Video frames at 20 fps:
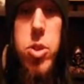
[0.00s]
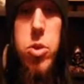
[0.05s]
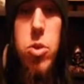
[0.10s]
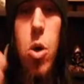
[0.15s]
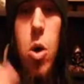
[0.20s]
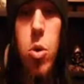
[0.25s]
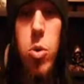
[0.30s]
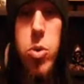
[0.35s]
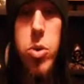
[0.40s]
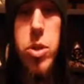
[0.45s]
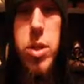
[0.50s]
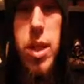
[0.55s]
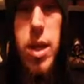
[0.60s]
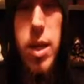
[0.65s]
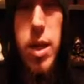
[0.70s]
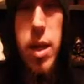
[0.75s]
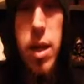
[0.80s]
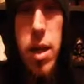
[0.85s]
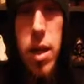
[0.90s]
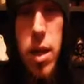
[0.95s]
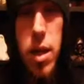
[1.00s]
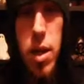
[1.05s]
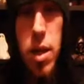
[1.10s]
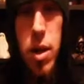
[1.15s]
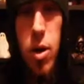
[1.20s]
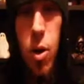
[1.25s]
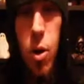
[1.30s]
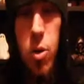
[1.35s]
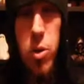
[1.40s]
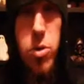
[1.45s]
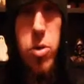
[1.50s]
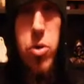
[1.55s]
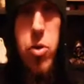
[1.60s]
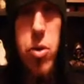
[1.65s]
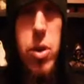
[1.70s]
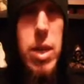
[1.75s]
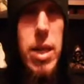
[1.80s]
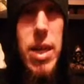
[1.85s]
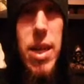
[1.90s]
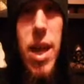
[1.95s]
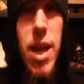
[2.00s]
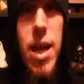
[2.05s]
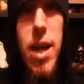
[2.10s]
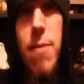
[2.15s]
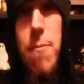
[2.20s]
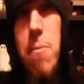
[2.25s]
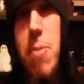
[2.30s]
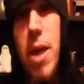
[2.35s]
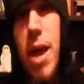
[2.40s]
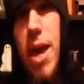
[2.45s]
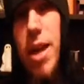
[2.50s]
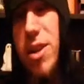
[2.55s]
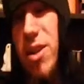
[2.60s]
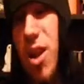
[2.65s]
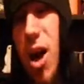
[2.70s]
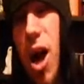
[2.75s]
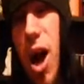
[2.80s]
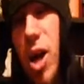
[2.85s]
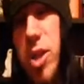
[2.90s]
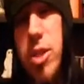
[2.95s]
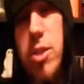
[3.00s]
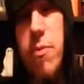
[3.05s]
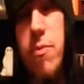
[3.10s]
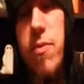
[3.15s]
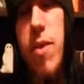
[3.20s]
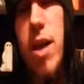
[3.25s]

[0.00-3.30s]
to host a horror screening night at an awesome